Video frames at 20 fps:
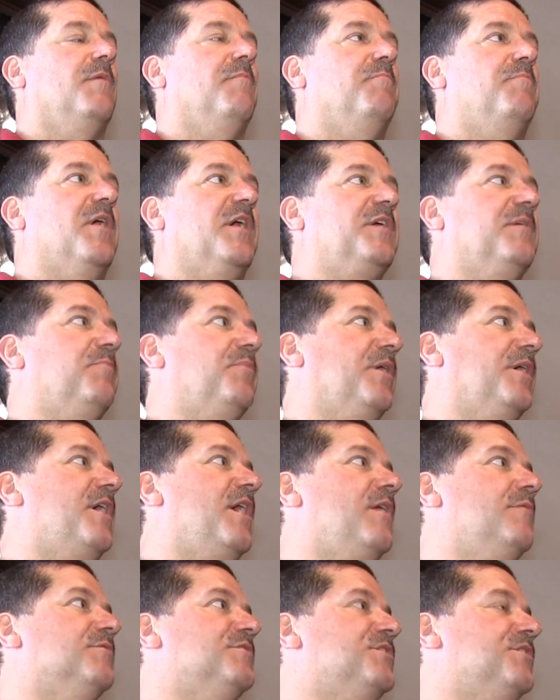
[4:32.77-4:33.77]
Bucket
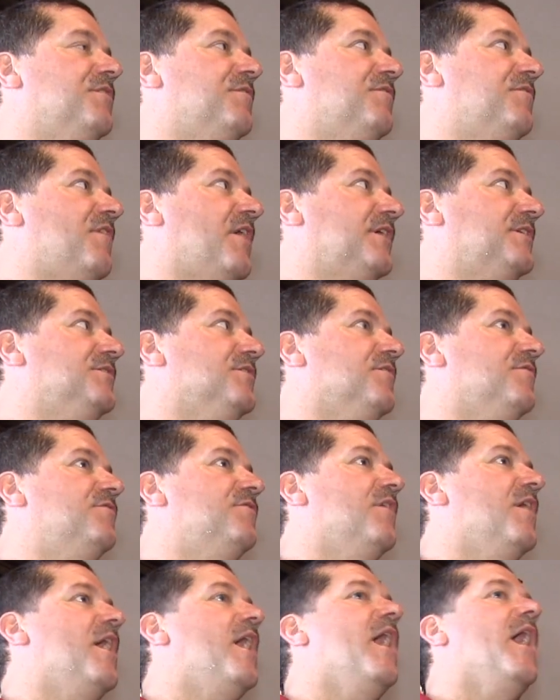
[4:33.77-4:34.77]
brigade was ineffective,
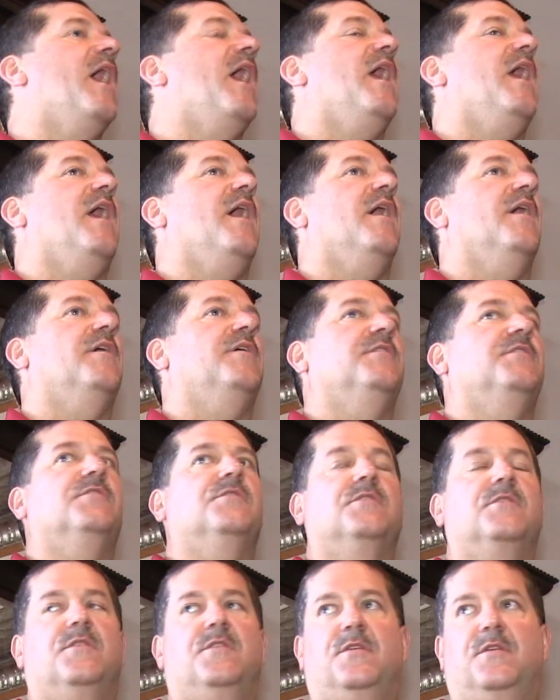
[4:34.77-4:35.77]

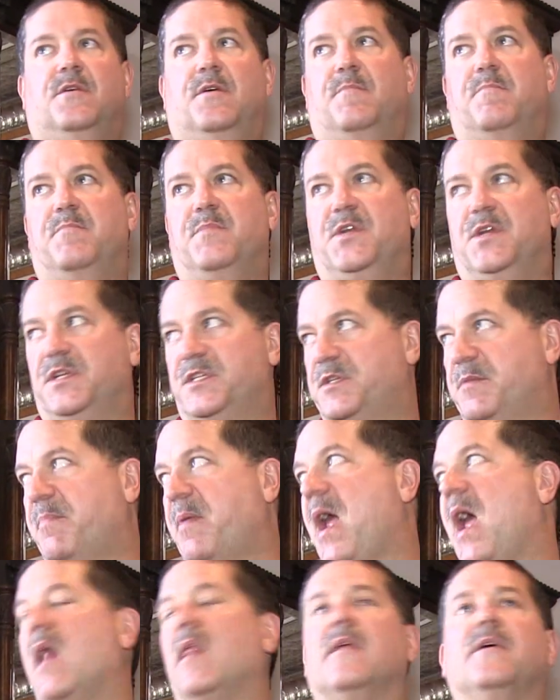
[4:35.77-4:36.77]
and the
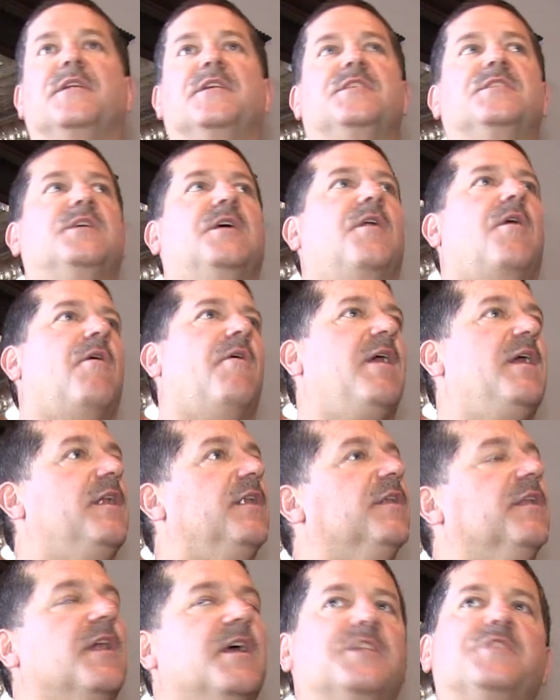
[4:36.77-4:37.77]
municipality said, all right,
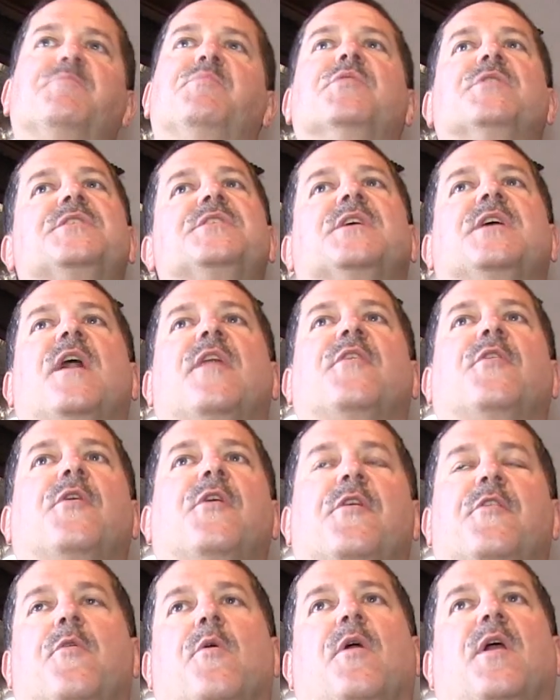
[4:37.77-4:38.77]
let's put together
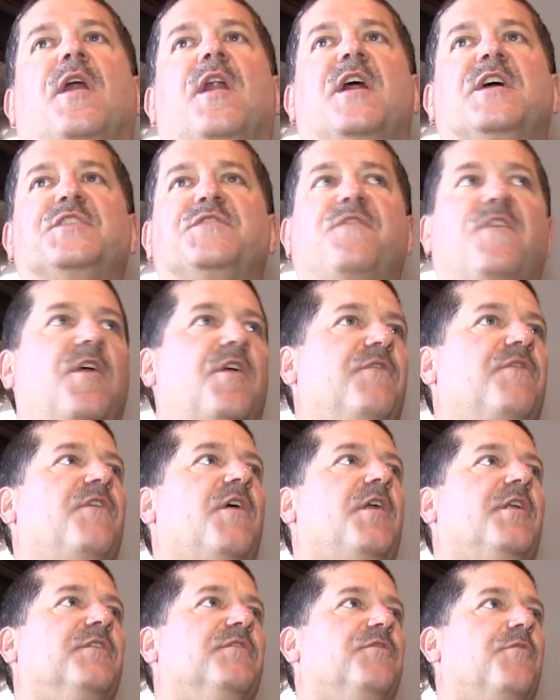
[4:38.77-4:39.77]
an organized
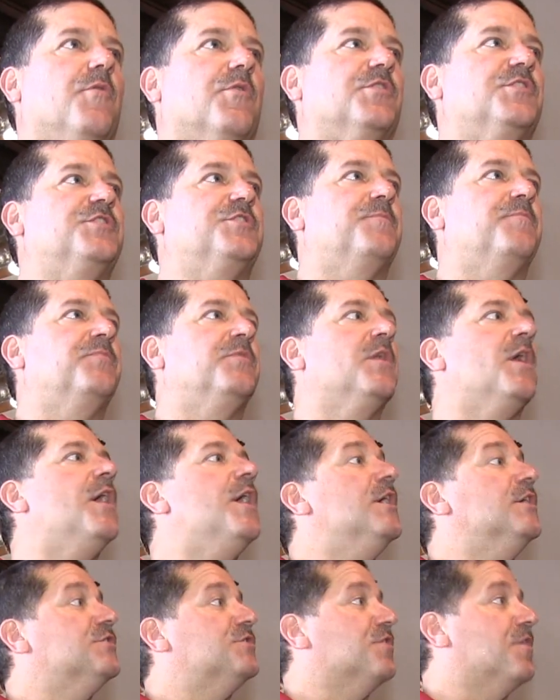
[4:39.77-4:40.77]
firefighting force.
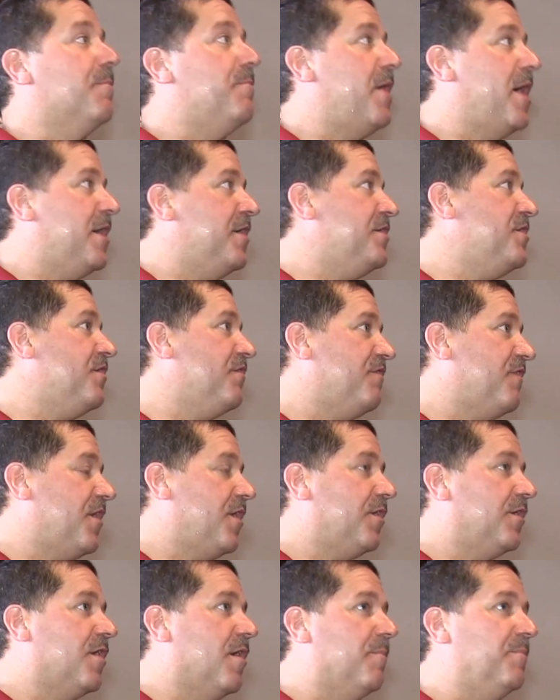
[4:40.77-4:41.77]
So the Pioneer
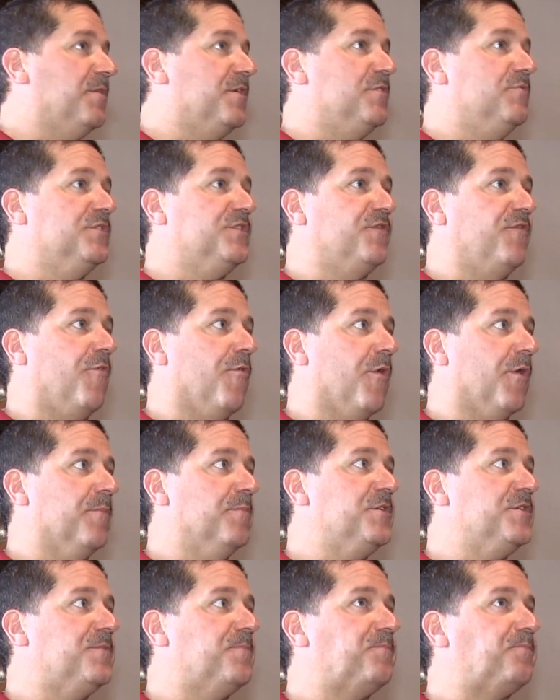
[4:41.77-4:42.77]
Fire Company was
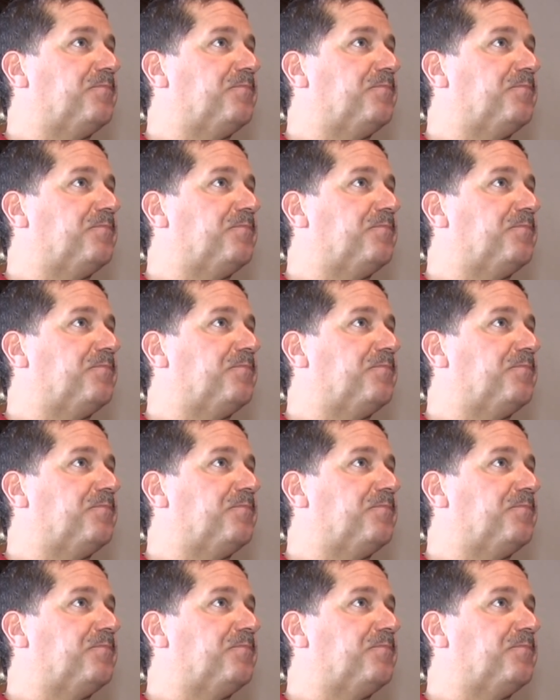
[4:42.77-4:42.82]
formed.